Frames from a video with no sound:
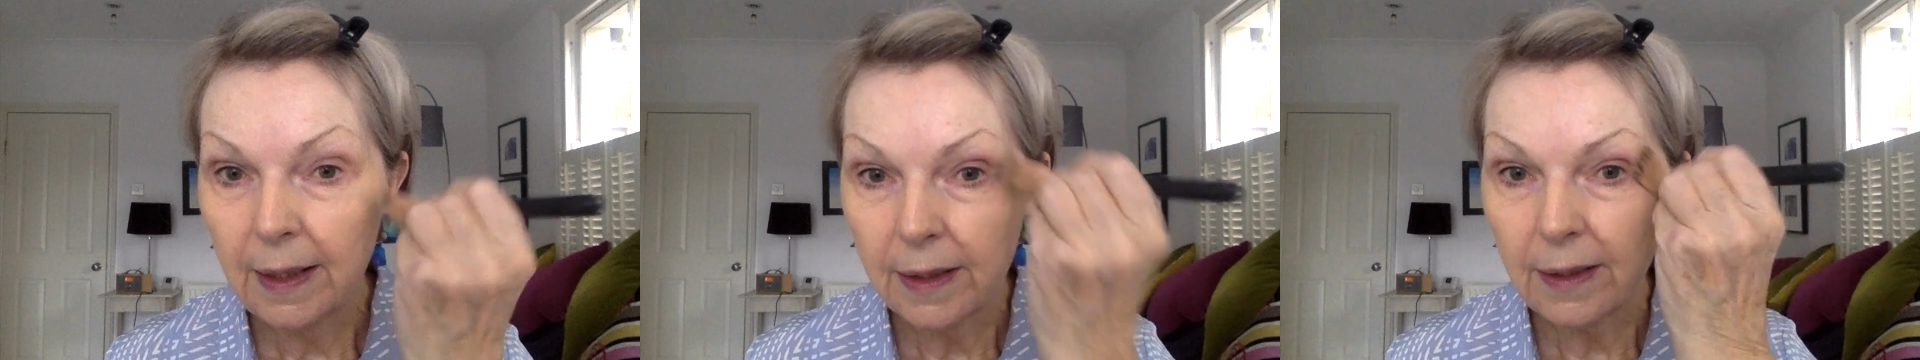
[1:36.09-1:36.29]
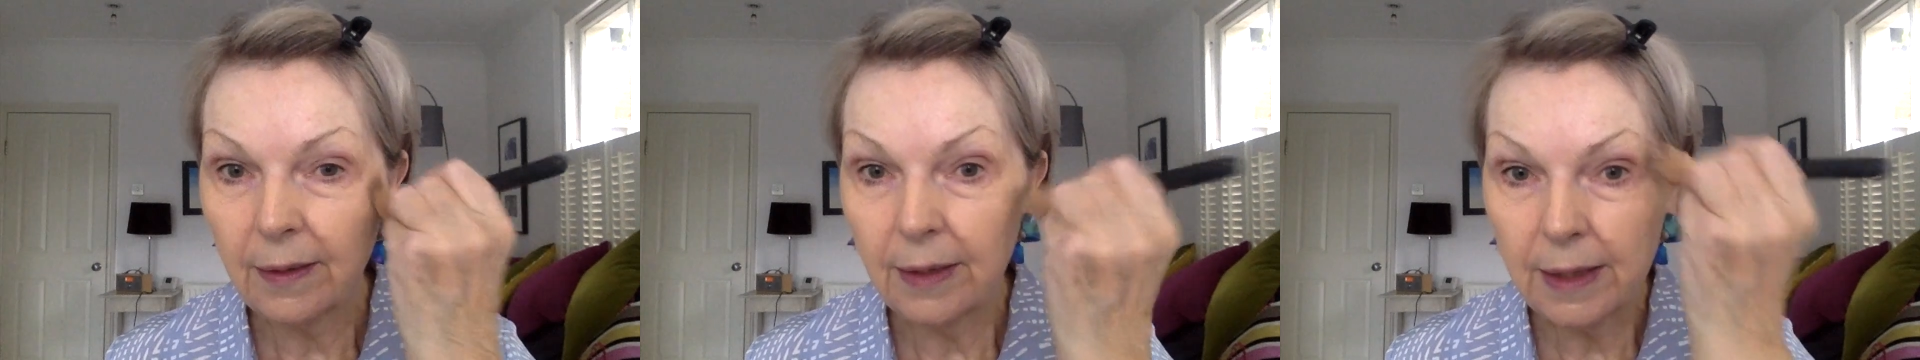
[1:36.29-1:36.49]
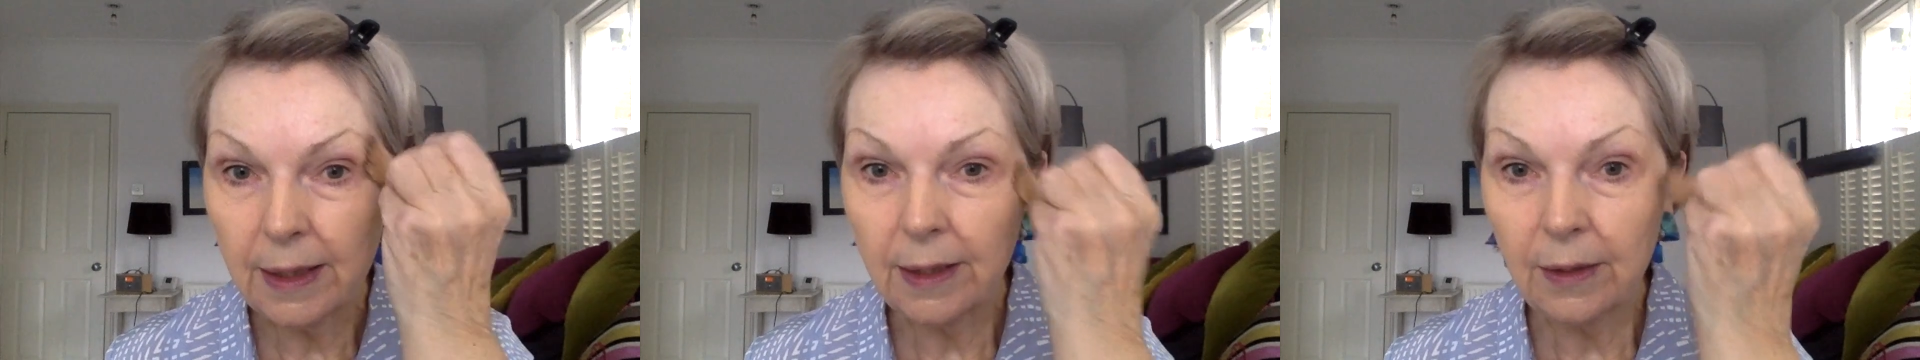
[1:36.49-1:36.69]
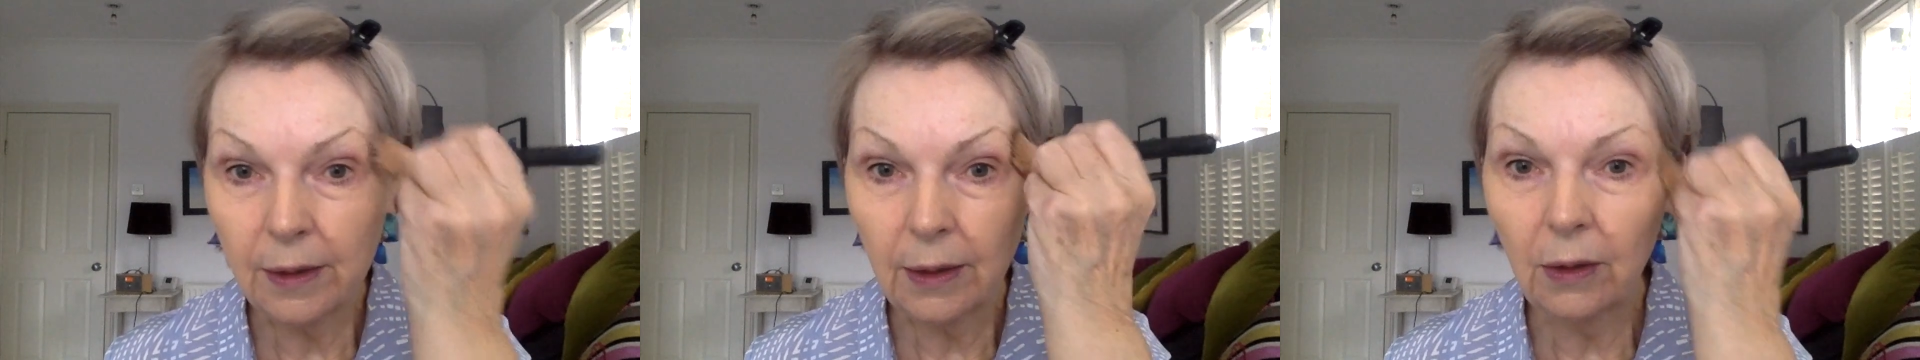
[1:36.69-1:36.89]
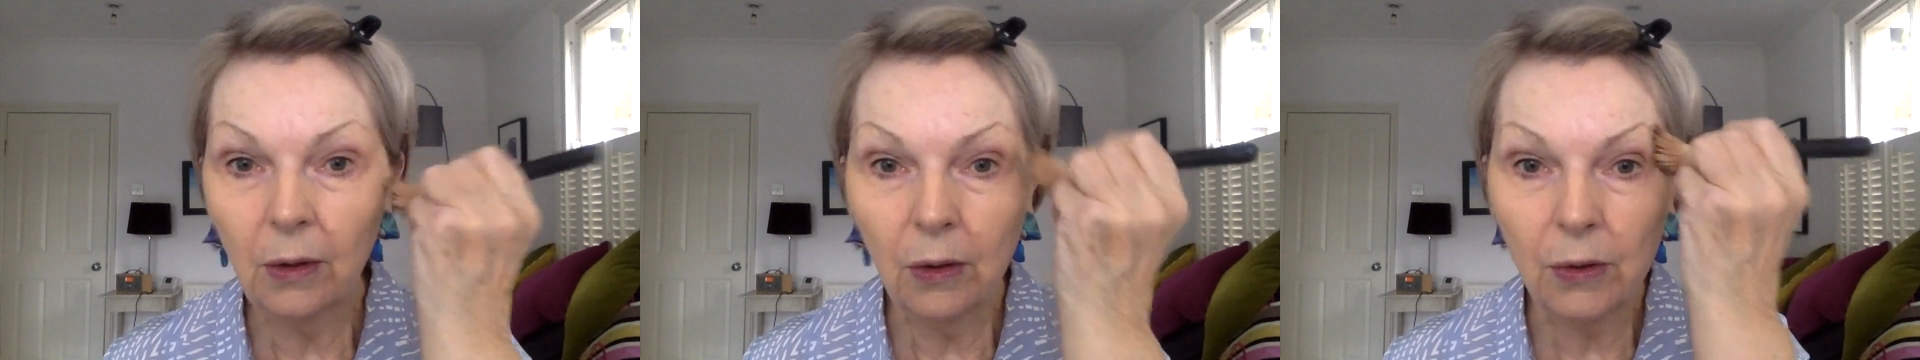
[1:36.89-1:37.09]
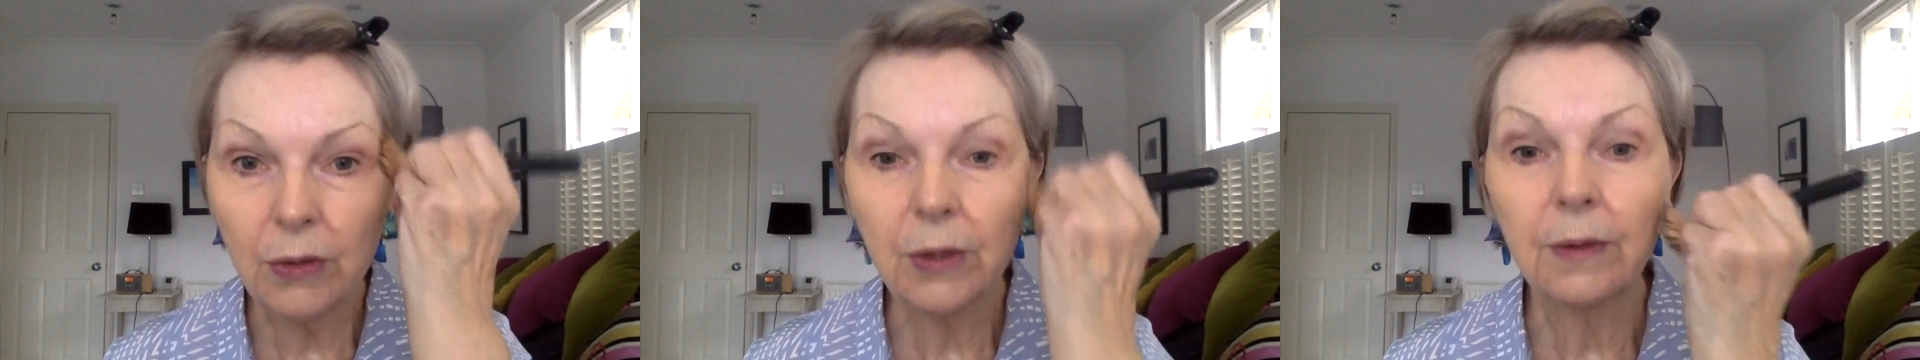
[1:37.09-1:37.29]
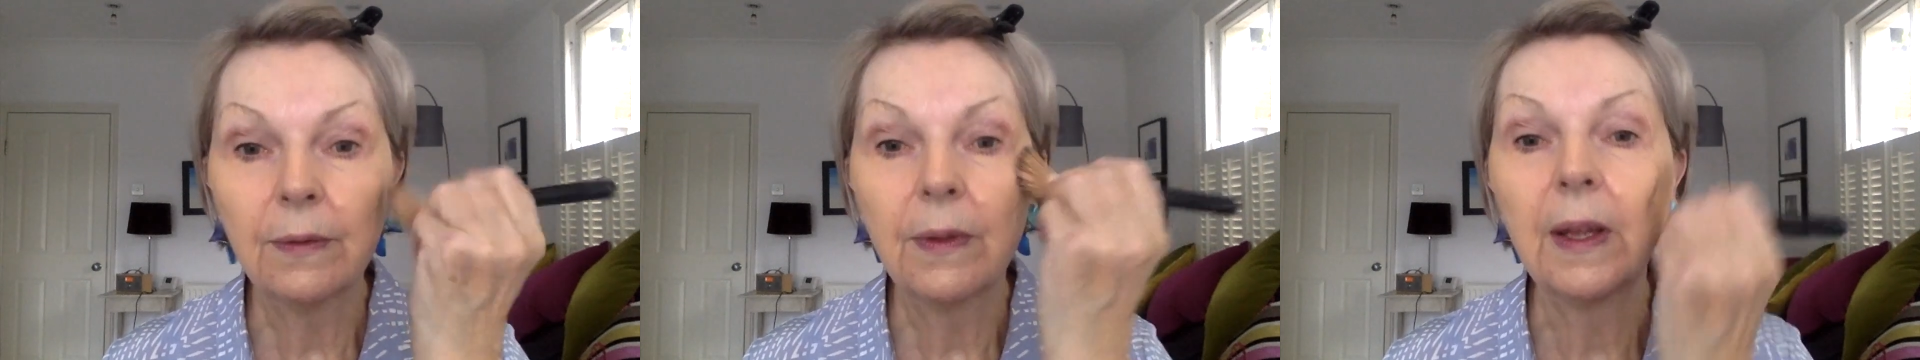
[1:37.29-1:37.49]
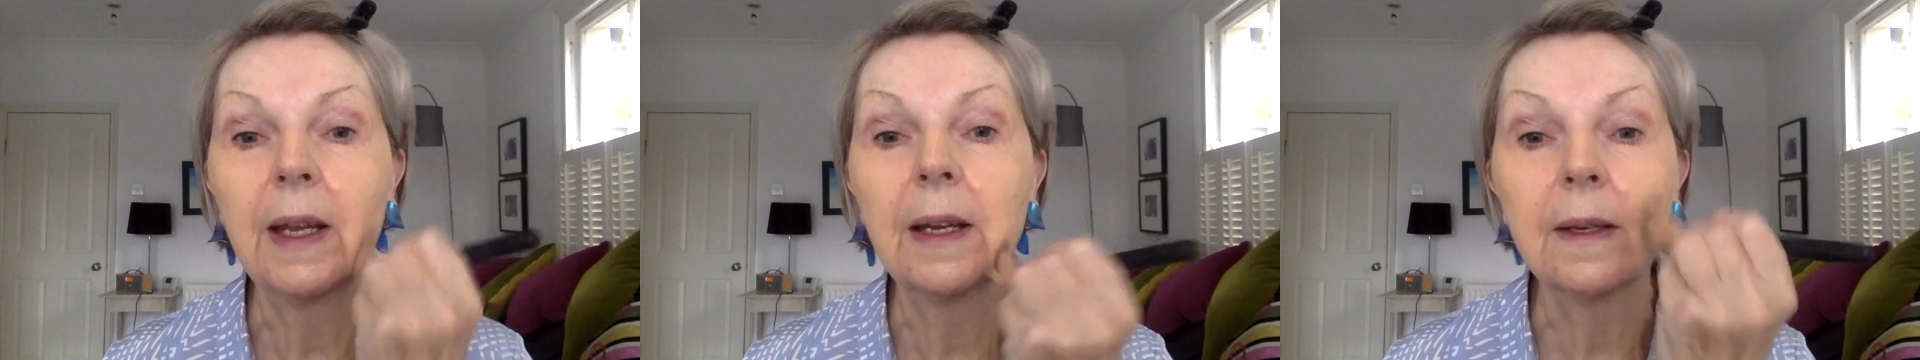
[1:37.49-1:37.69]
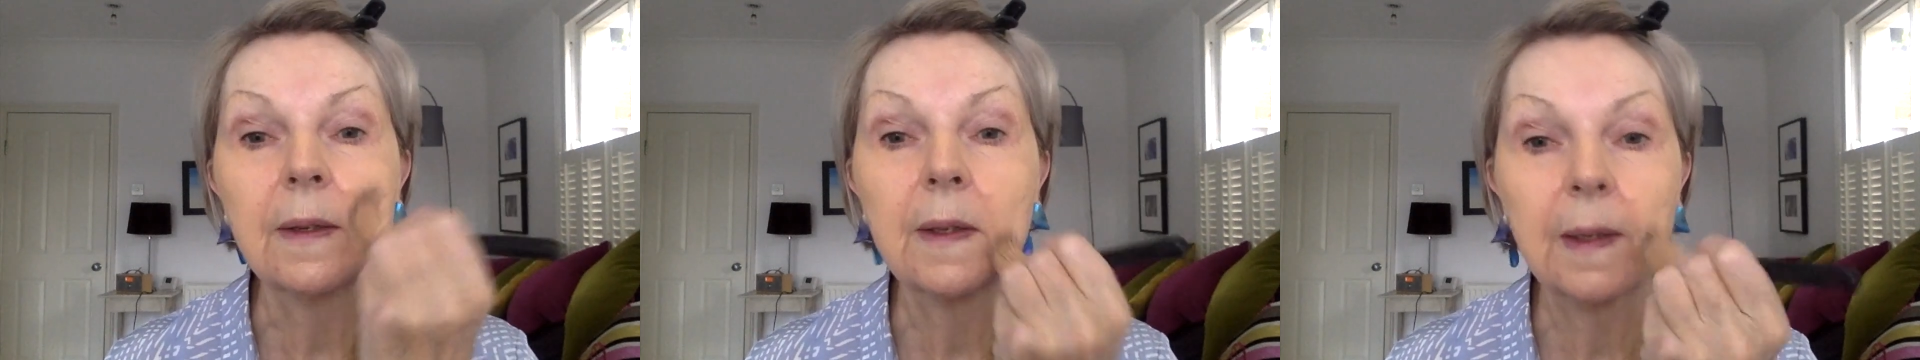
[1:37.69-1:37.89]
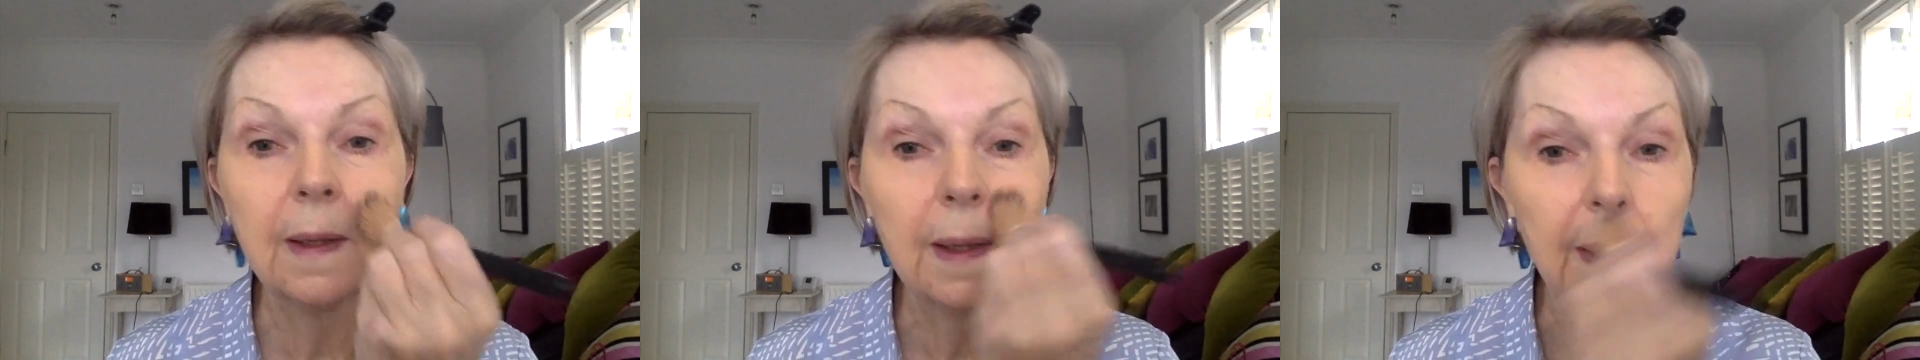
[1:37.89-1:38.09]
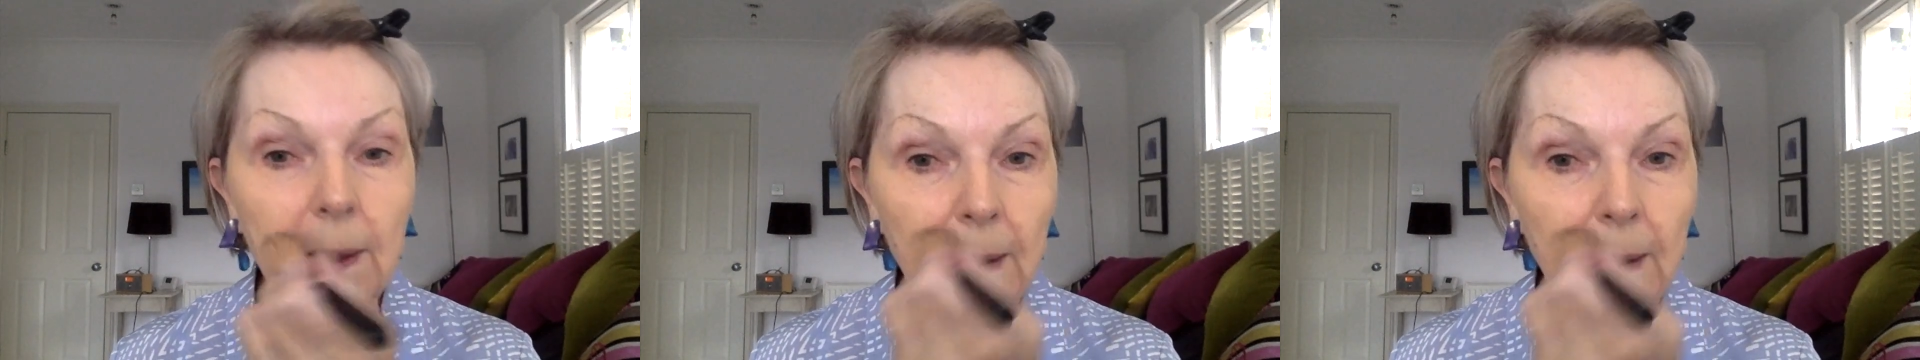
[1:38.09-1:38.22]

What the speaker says: So this is doing lots of things.